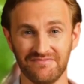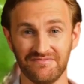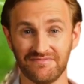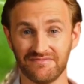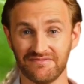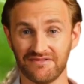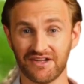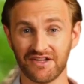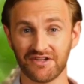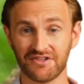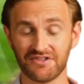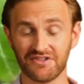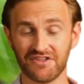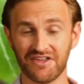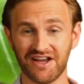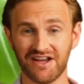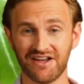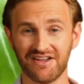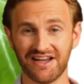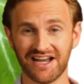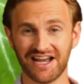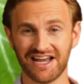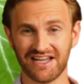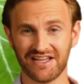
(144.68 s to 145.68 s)
Please
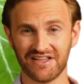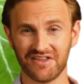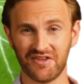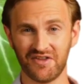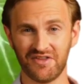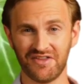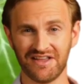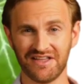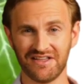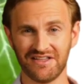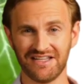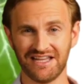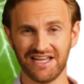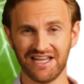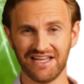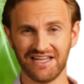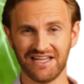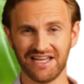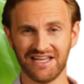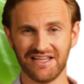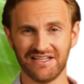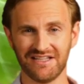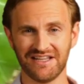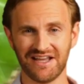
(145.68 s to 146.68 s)
share any learnings and
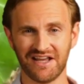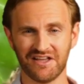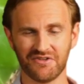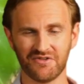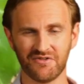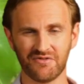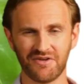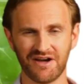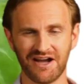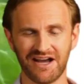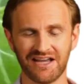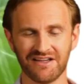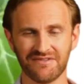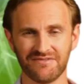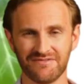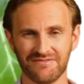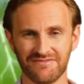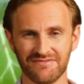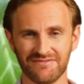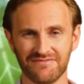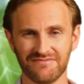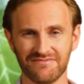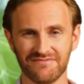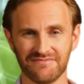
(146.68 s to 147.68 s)
insights you have.
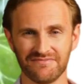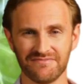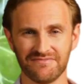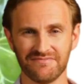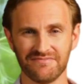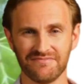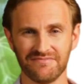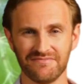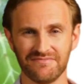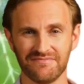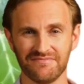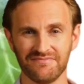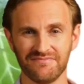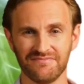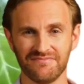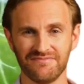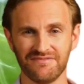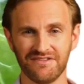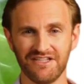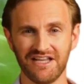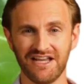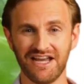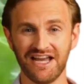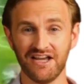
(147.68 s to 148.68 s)

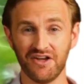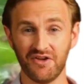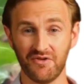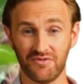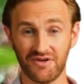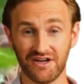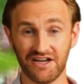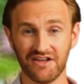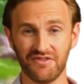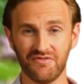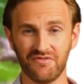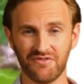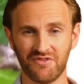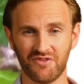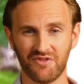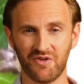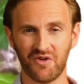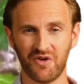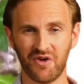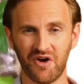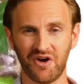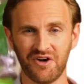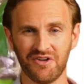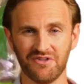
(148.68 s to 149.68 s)
Together we can
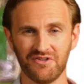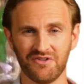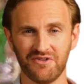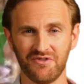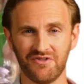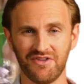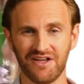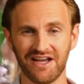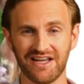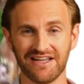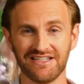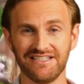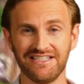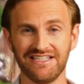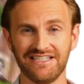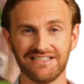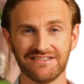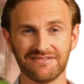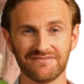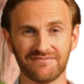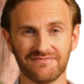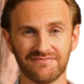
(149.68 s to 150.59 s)
fuel our curiosity.